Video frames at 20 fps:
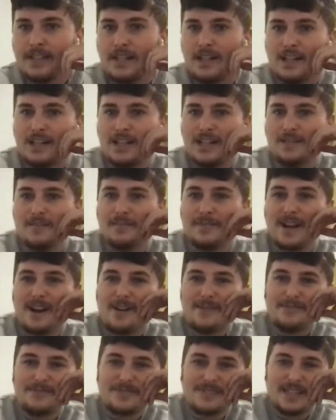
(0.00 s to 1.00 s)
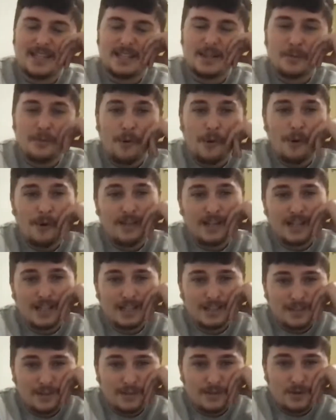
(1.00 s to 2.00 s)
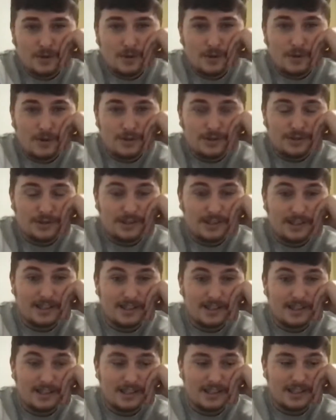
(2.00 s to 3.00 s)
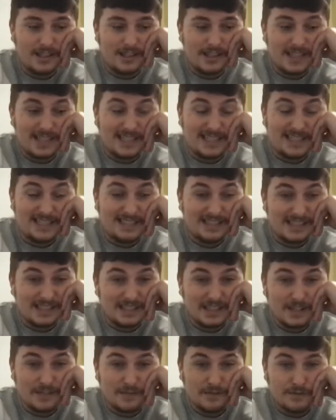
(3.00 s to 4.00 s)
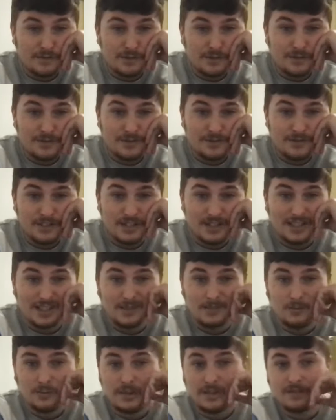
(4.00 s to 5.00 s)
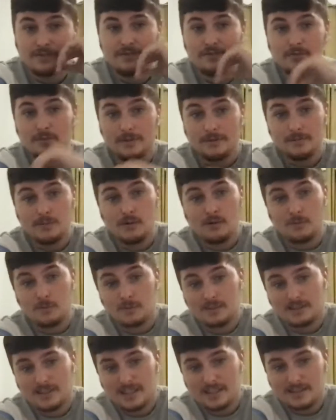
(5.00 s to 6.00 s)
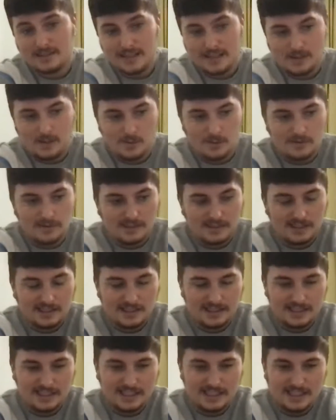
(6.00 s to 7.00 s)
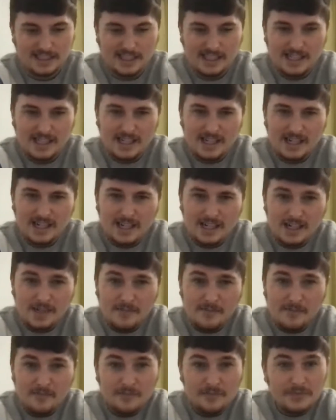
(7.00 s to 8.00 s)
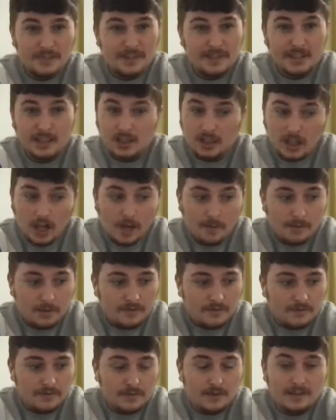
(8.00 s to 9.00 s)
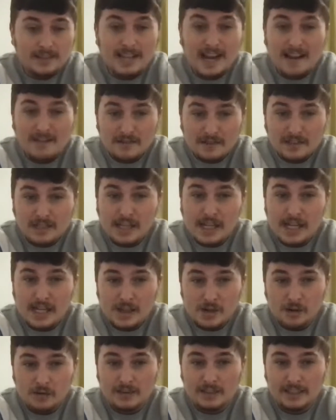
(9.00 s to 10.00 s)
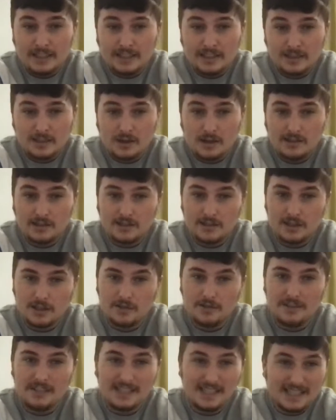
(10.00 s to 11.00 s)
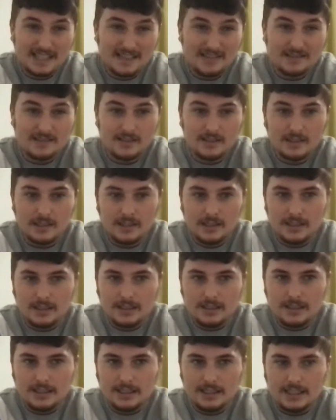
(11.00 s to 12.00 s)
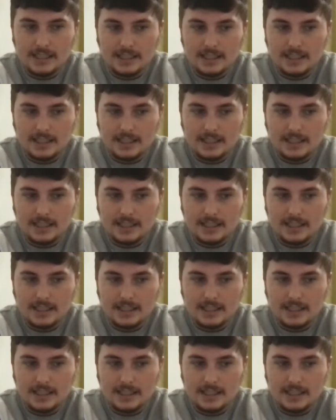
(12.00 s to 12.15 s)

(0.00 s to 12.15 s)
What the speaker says: I'm disappointed, of course, that Eastleigh didn't get through with Boreham Wood getting St Albans City. Couple of guaranteed non-league sides though in the